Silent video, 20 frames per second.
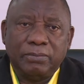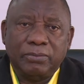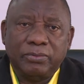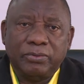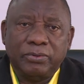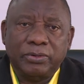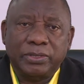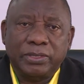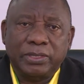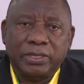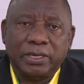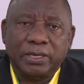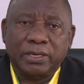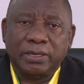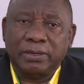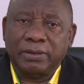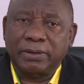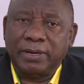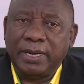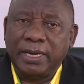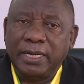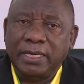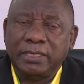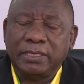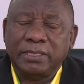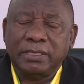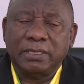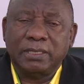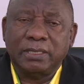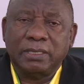with
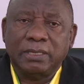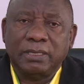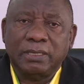great